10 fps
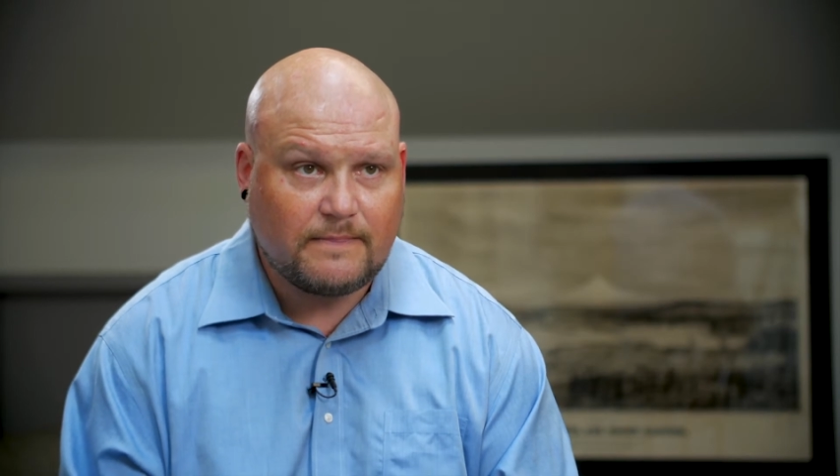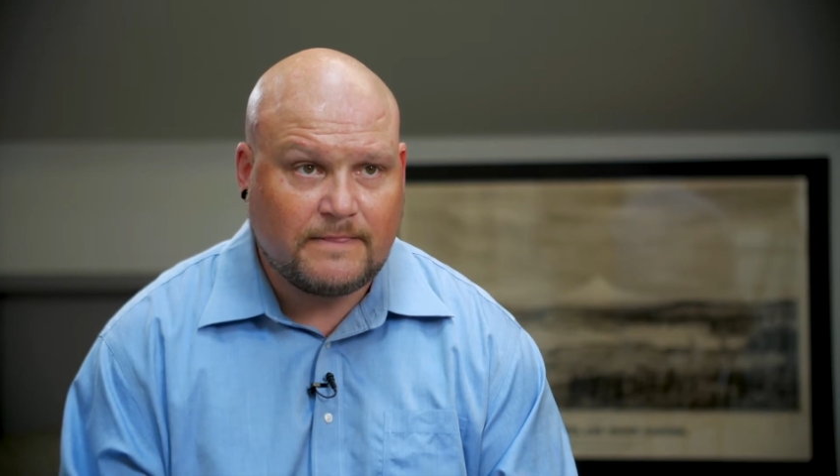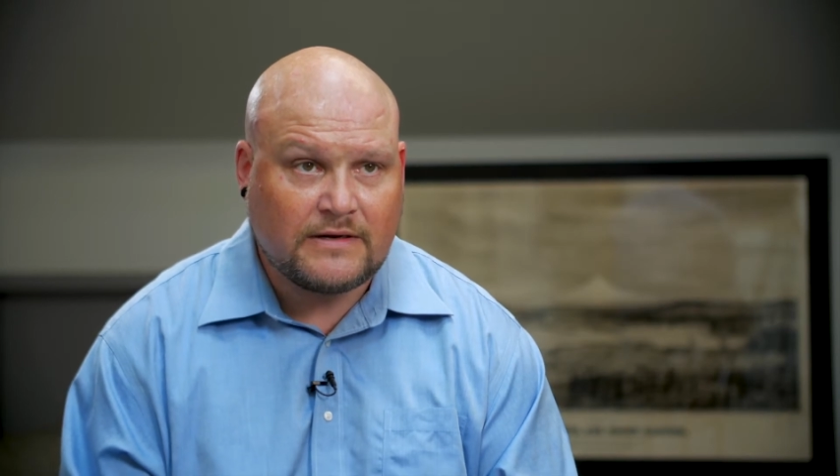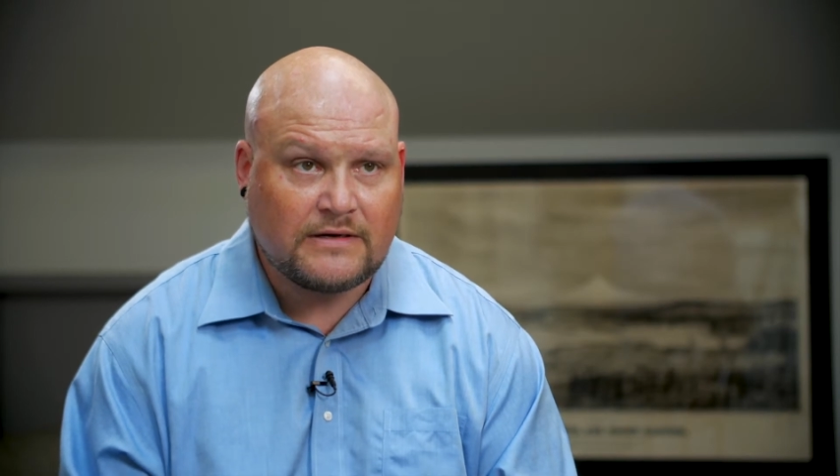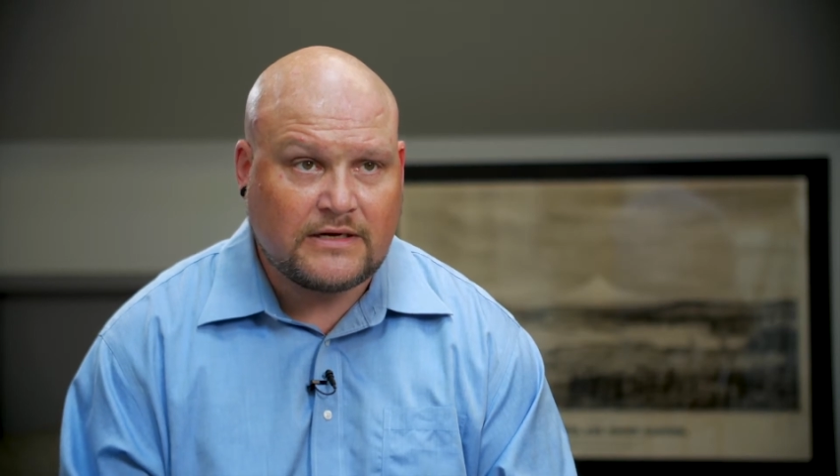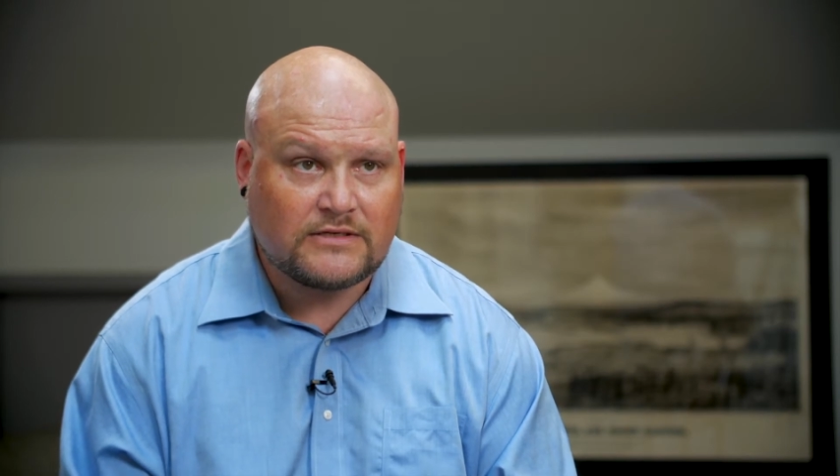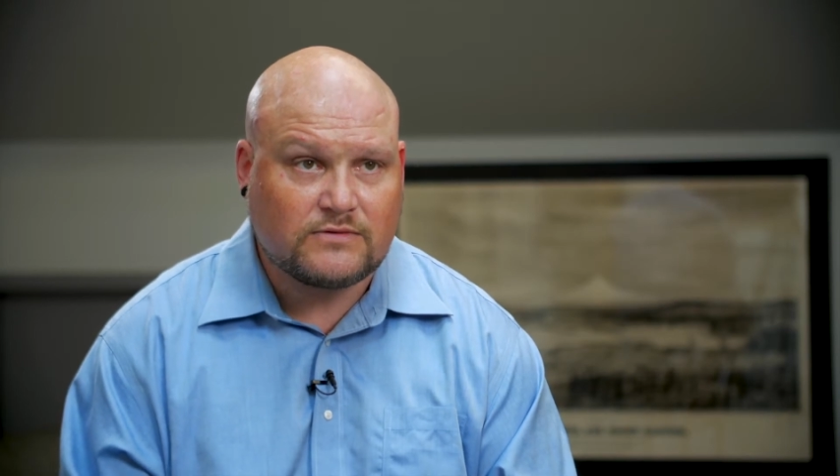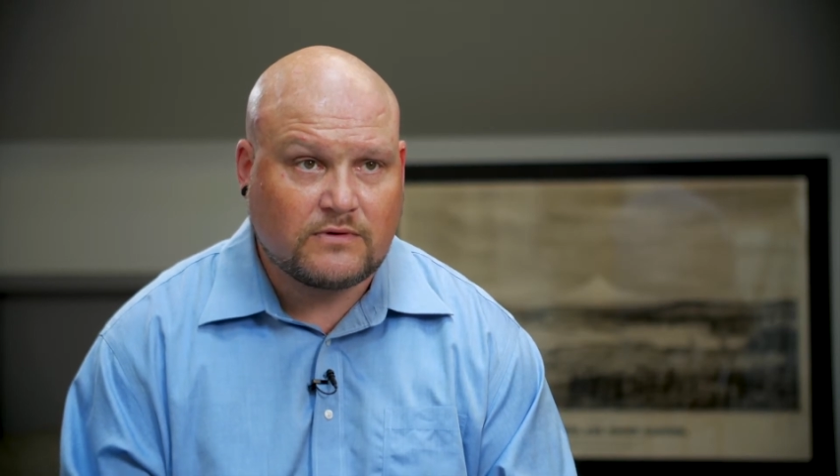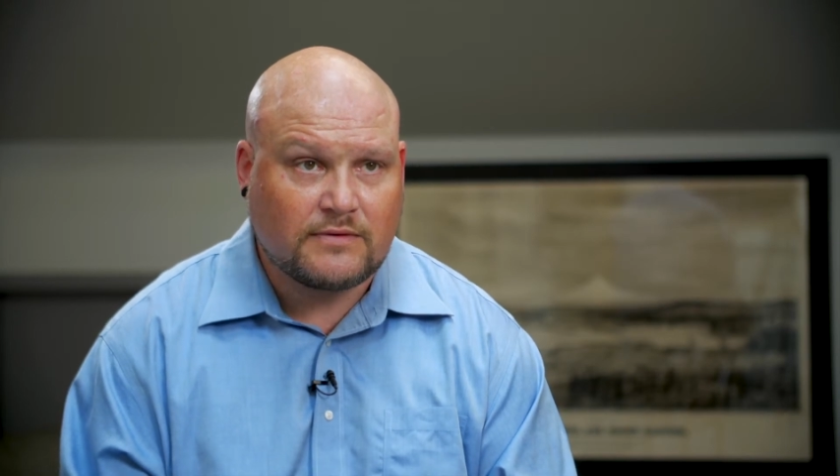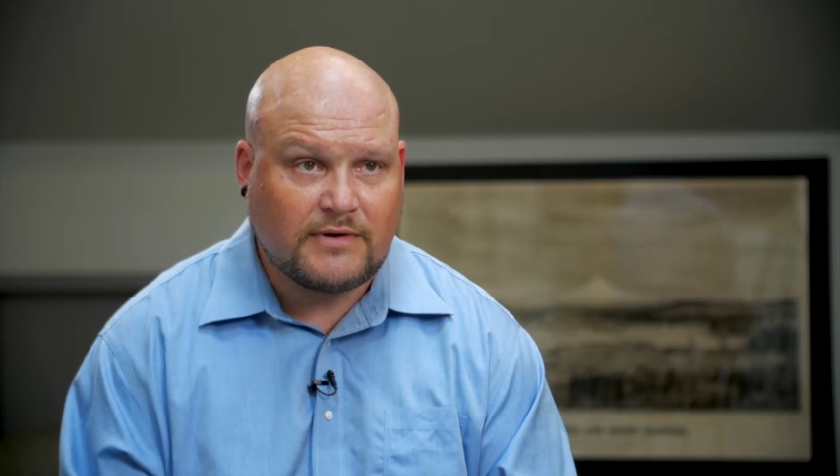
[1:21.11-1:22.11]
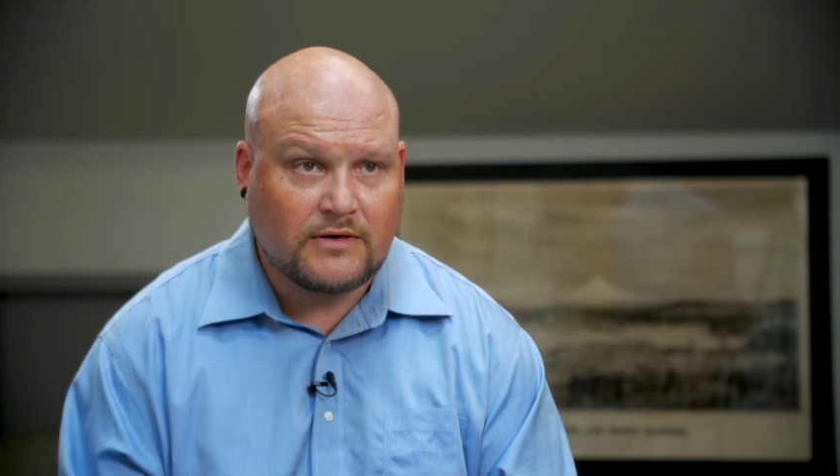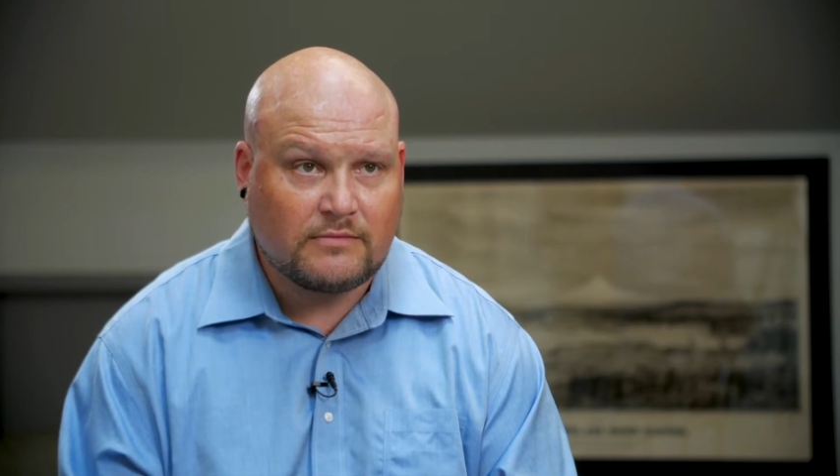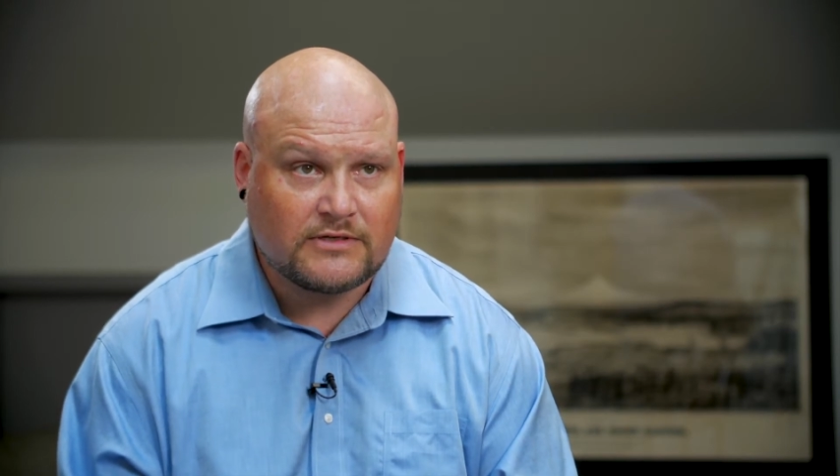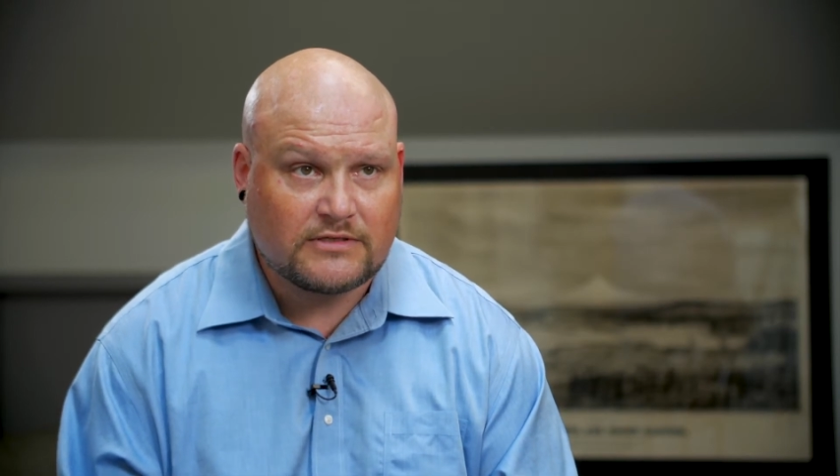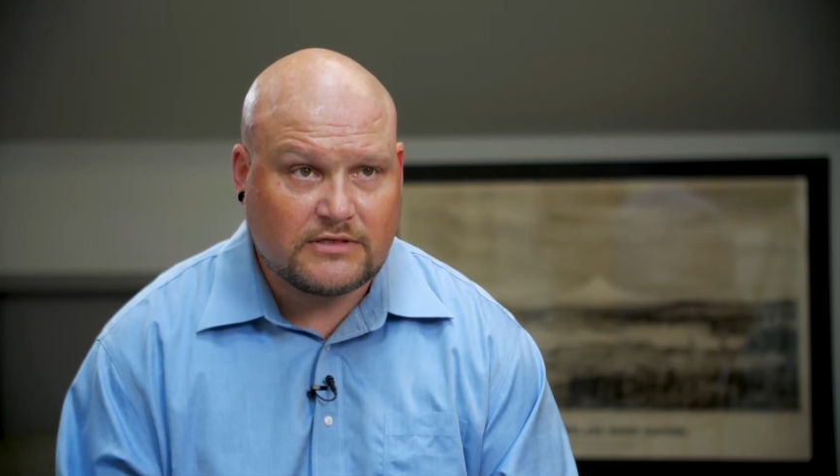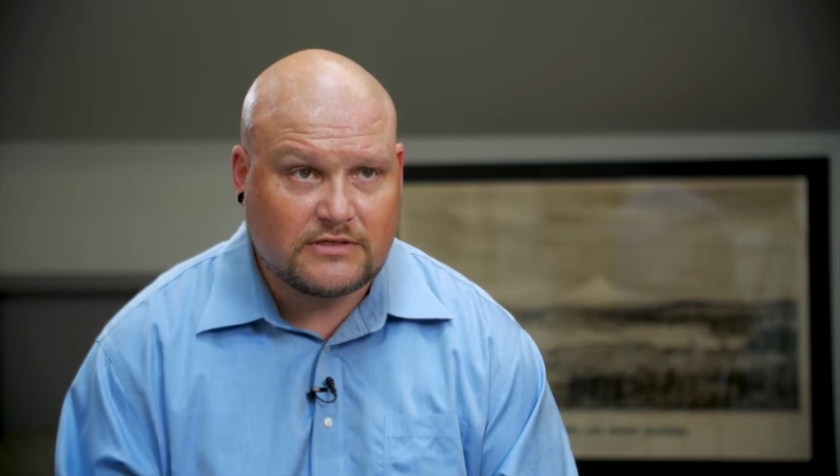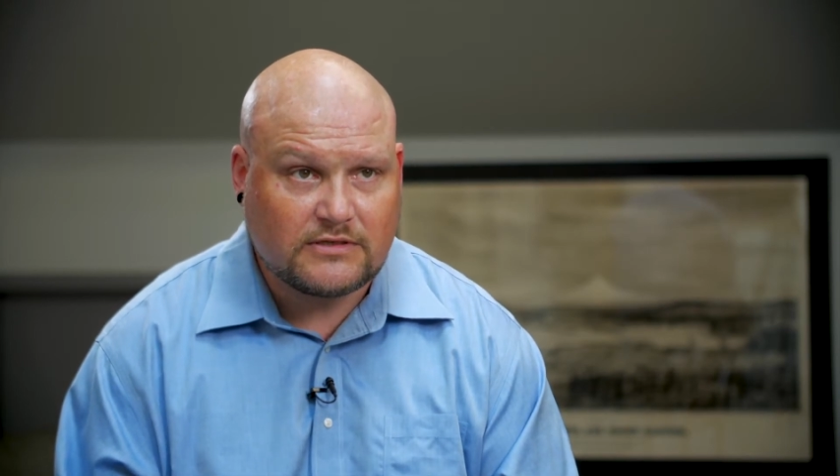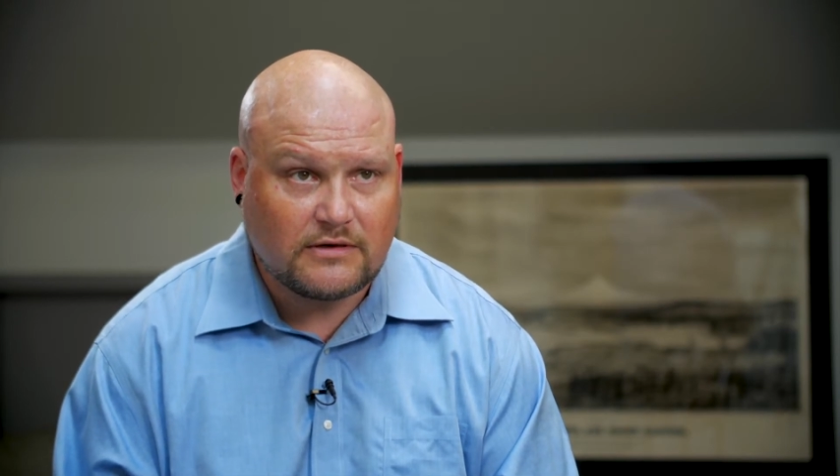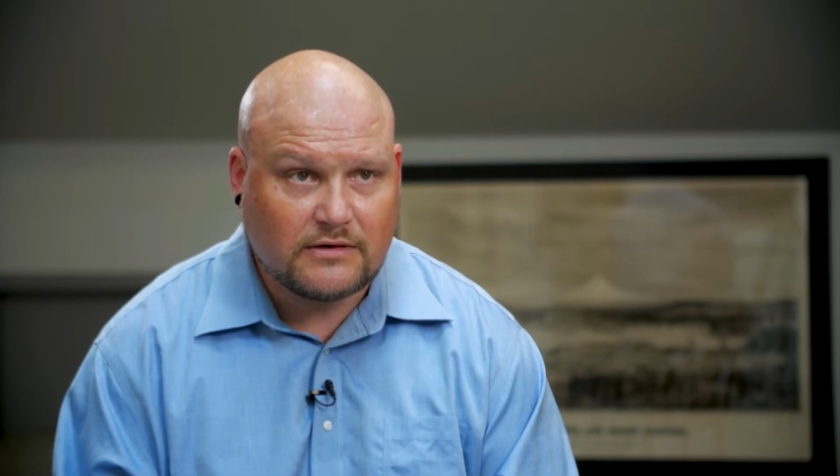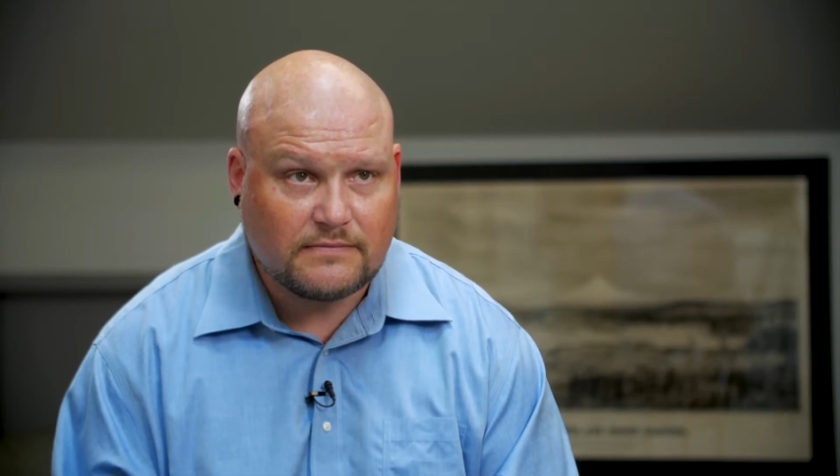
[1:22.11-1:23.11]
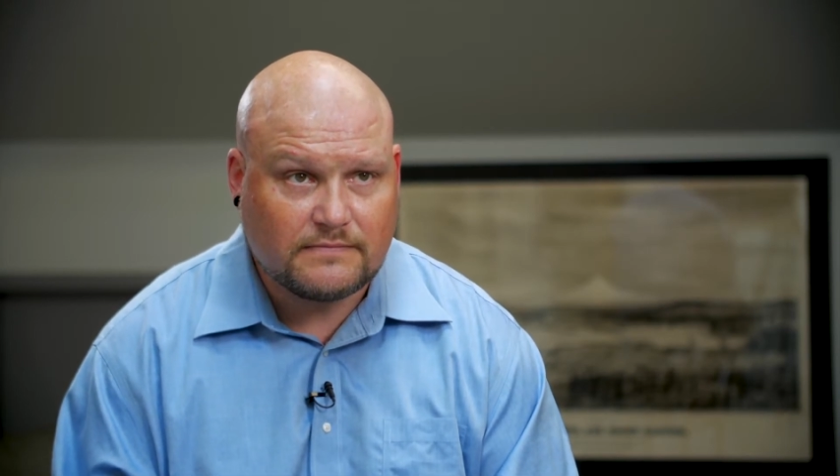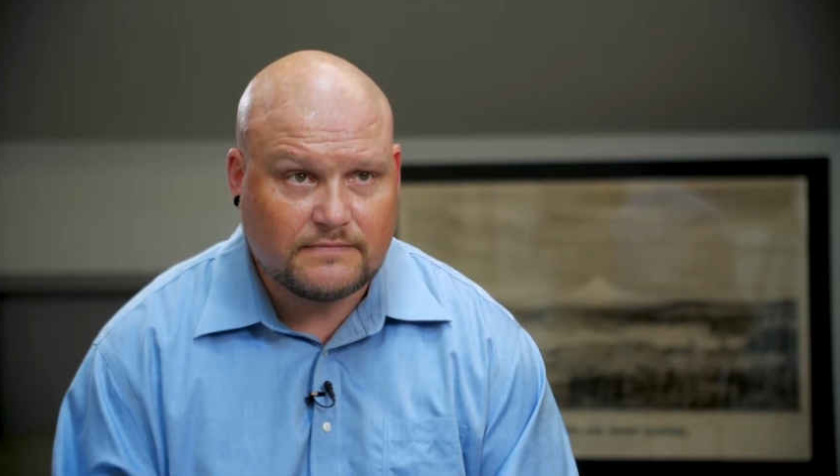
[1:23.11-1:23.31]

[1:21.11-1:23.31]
and that's where my homelessness started.